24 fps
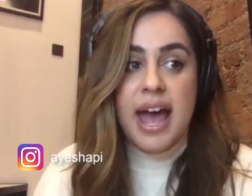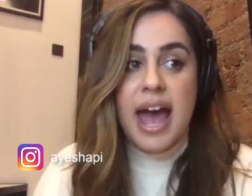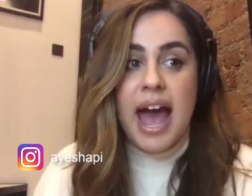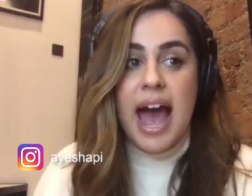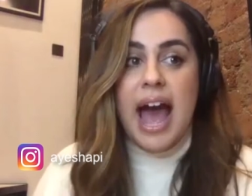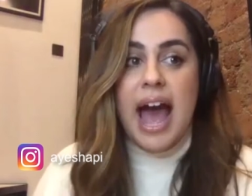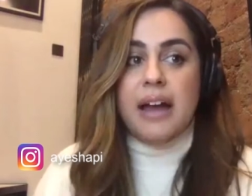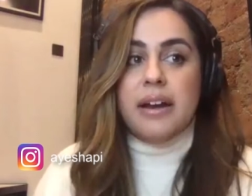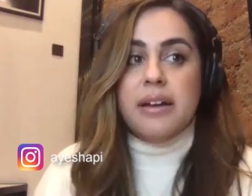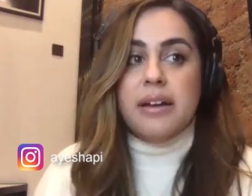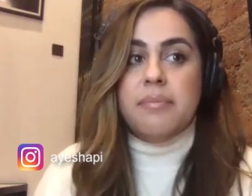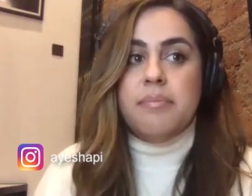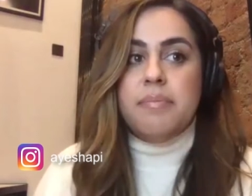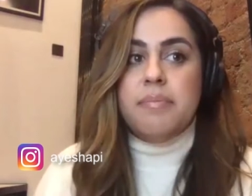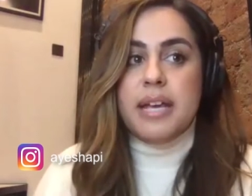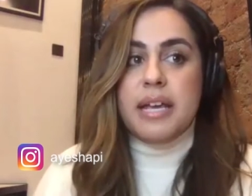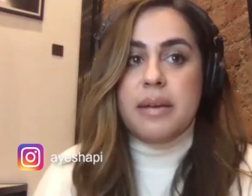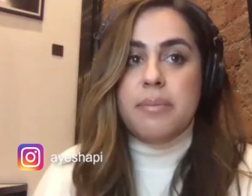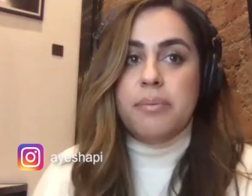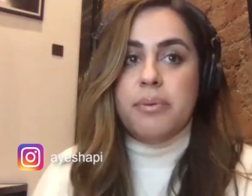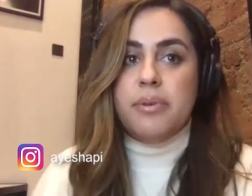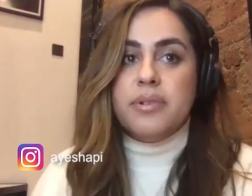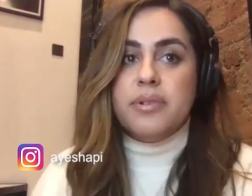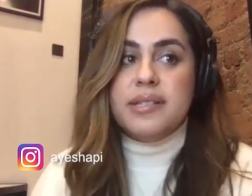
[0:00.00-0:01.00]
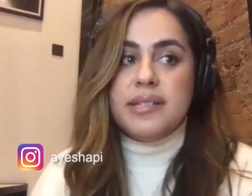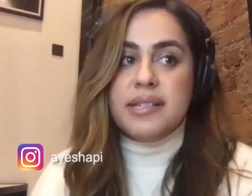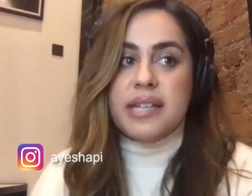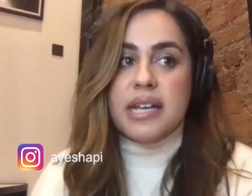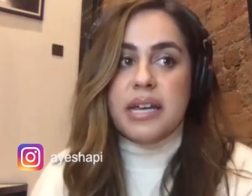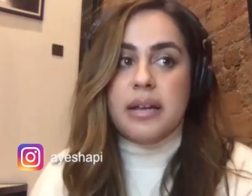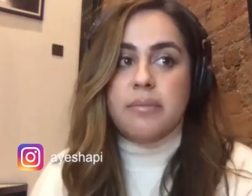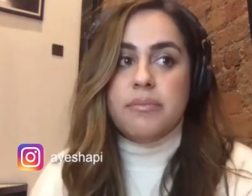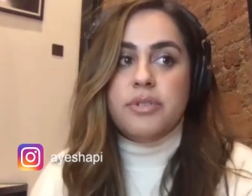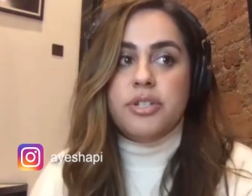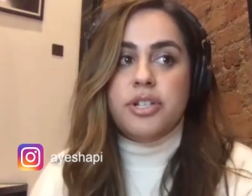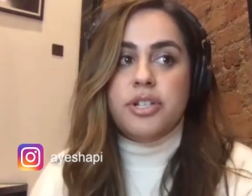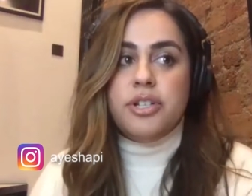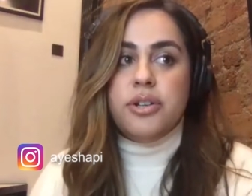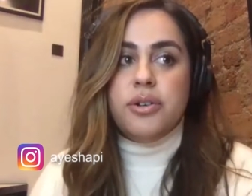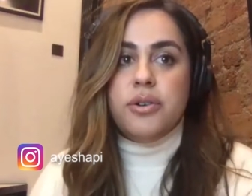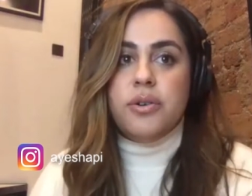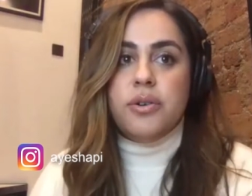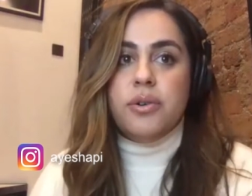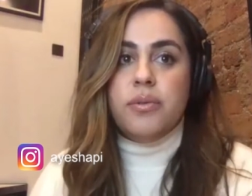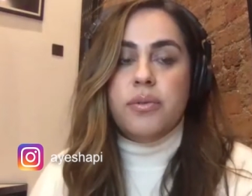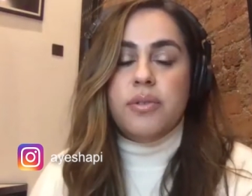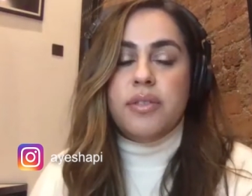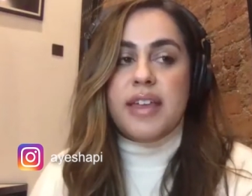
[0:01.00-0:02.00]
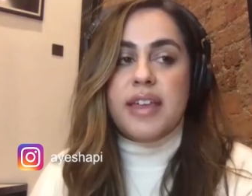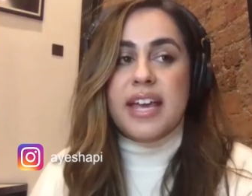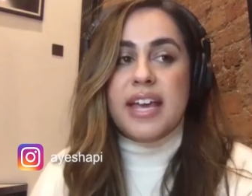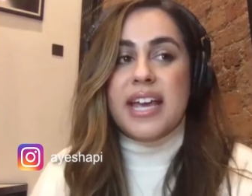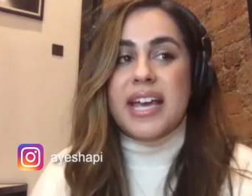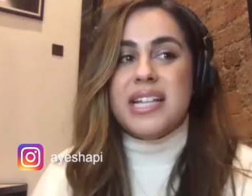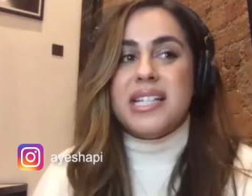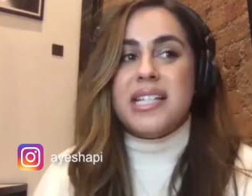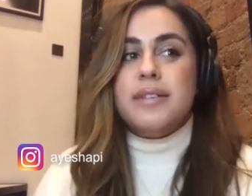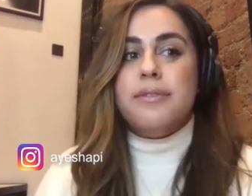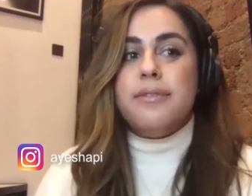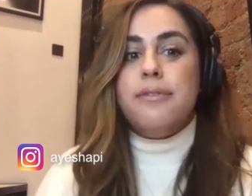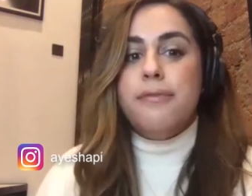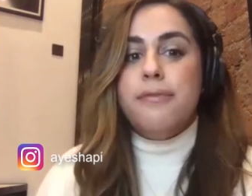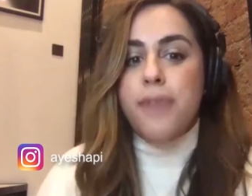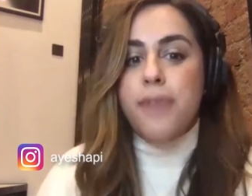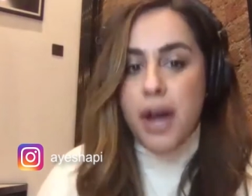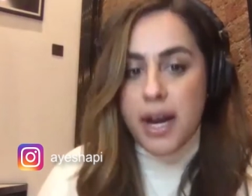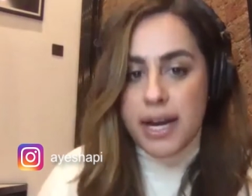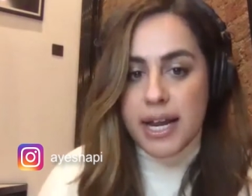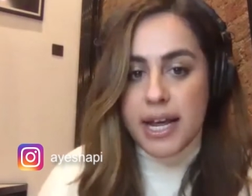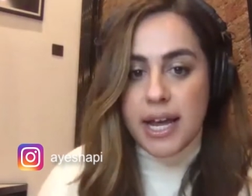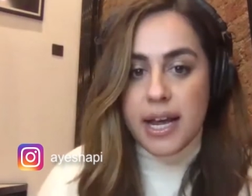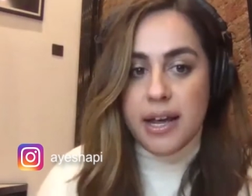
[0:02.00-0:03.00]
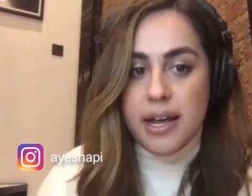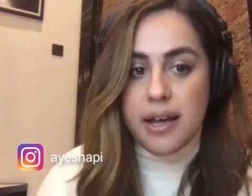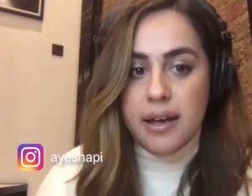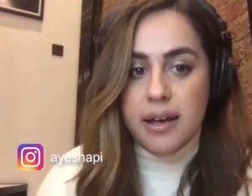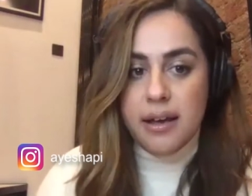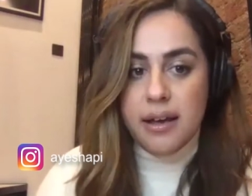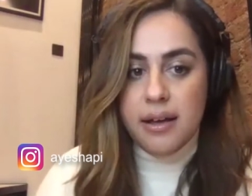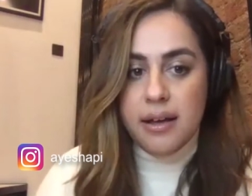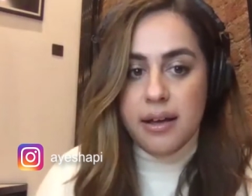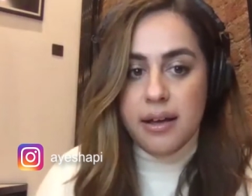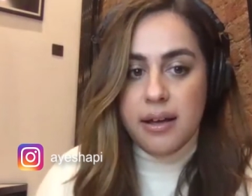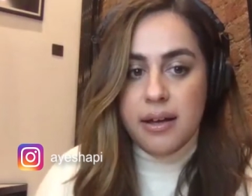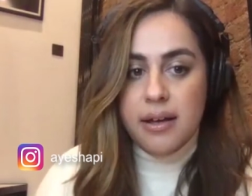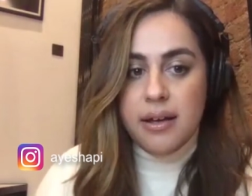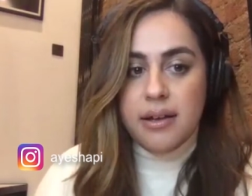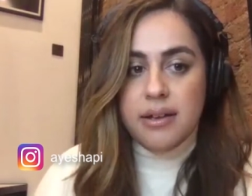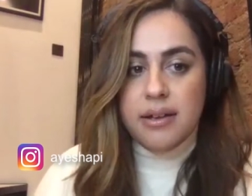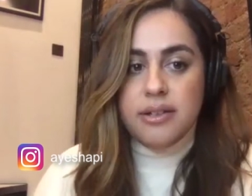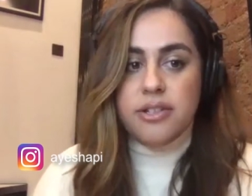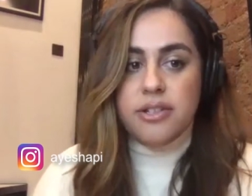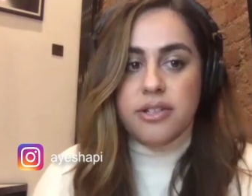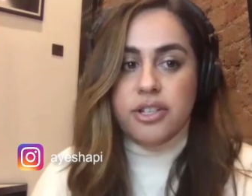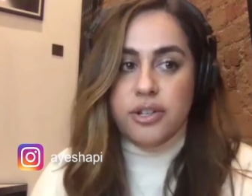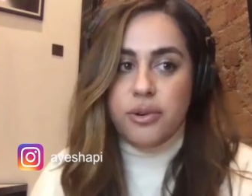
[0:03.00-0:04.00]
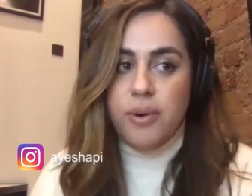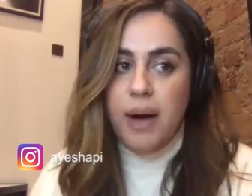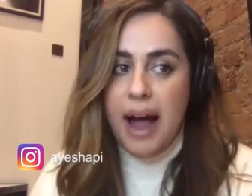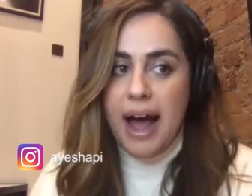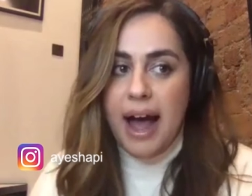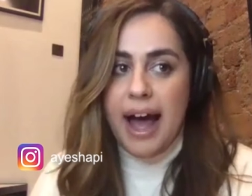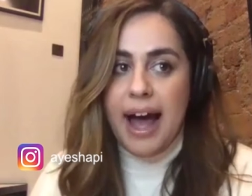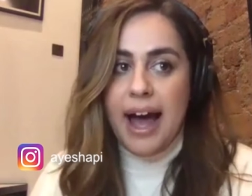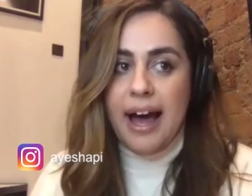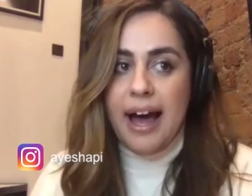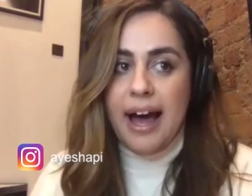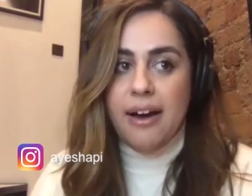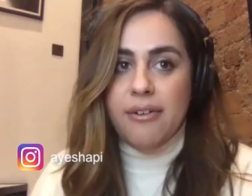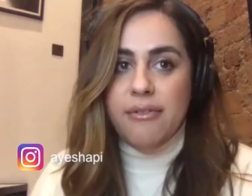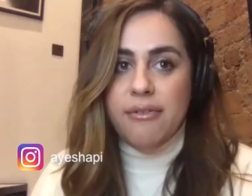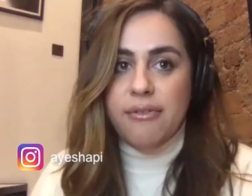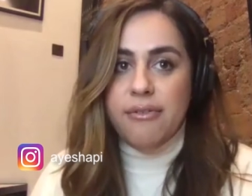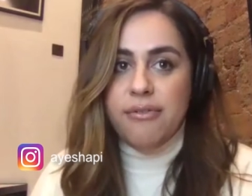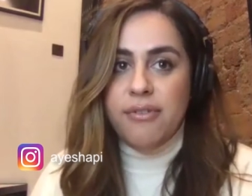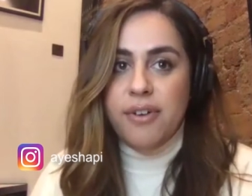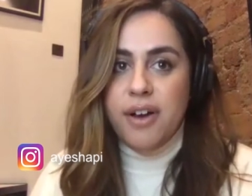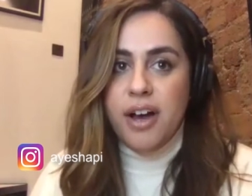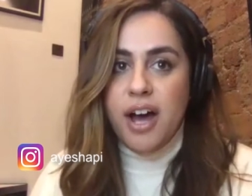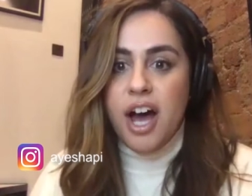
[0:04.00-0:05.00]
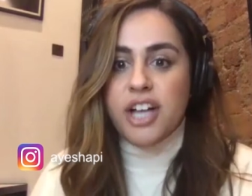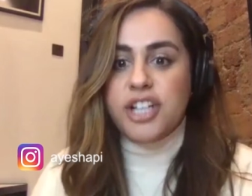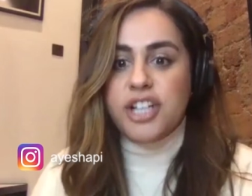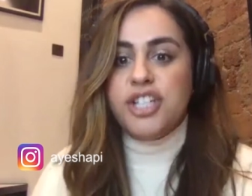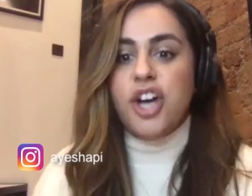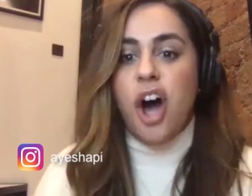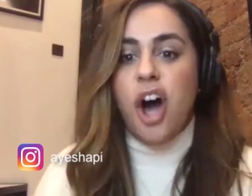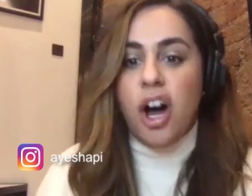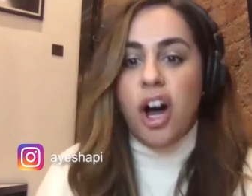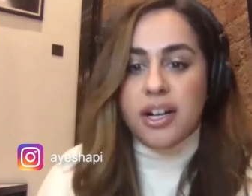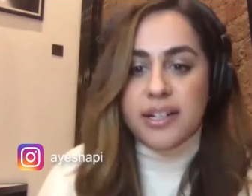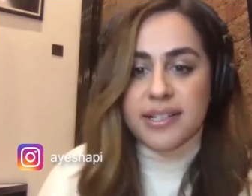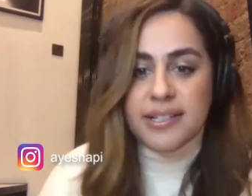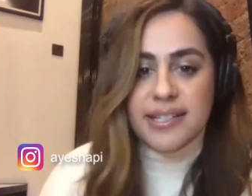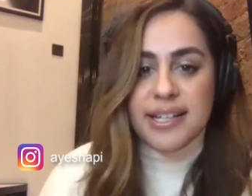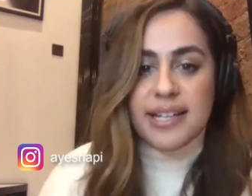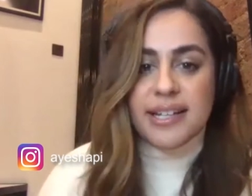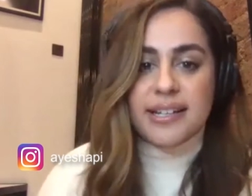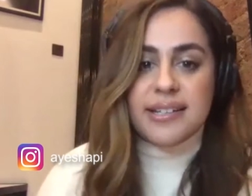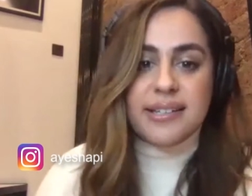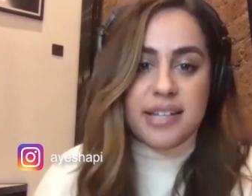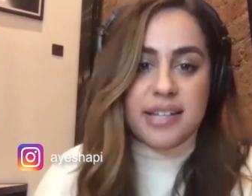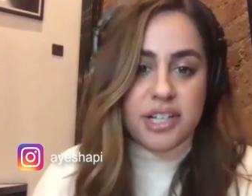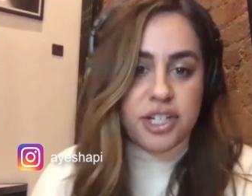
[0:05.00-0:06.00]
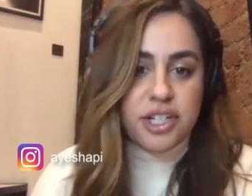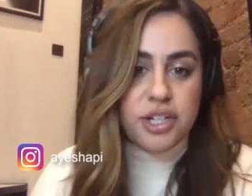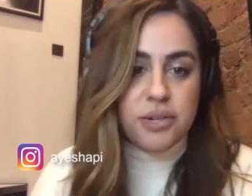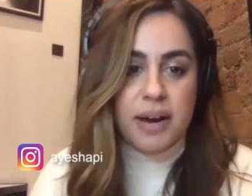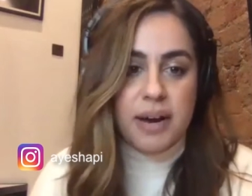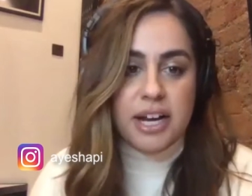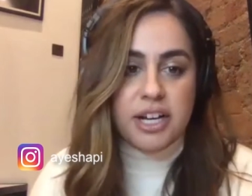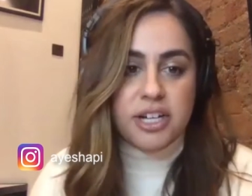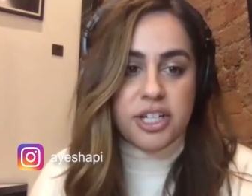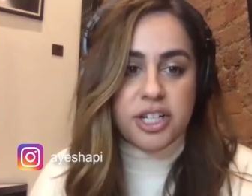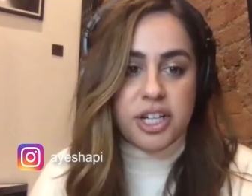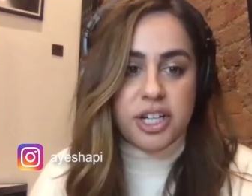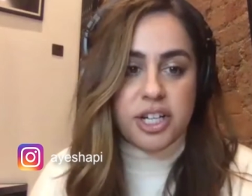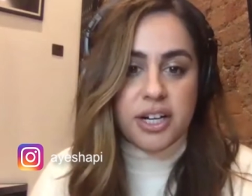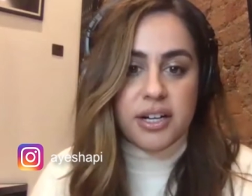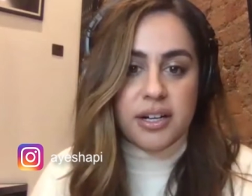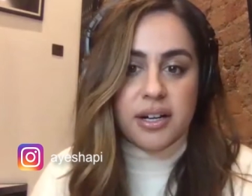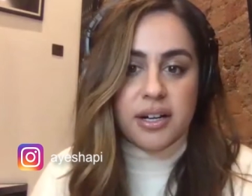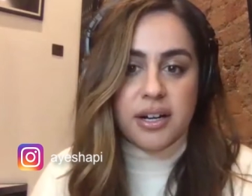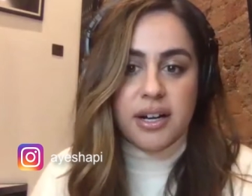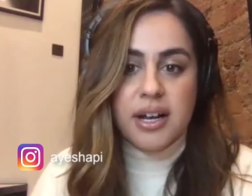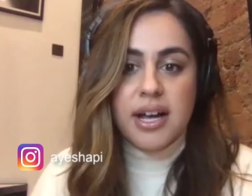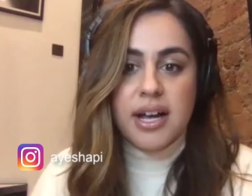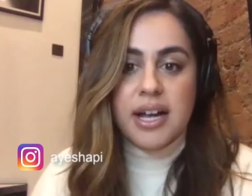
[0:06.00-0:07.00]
and people seem to think it's funny to have a toxic situation.